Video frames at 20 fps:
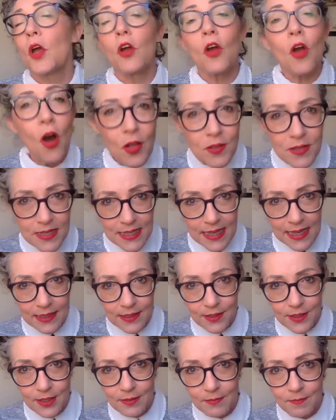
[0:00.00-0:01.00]

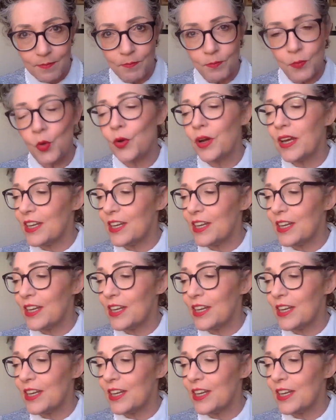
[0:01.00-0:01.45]
content more